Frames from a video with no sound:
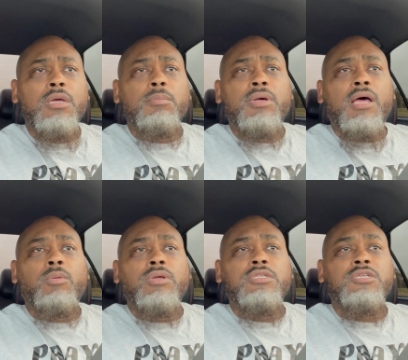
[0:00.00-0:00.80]
But I
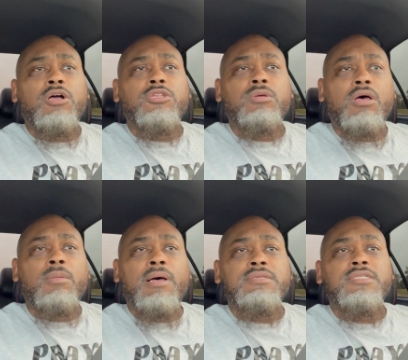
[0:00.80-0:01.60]
wanted to talk to you all
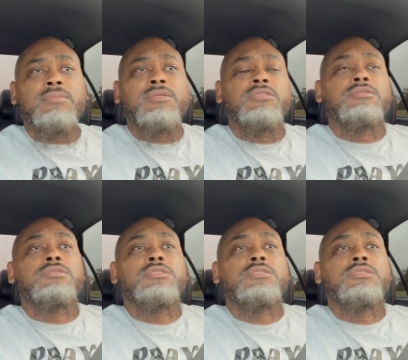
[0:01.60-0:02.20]
about something,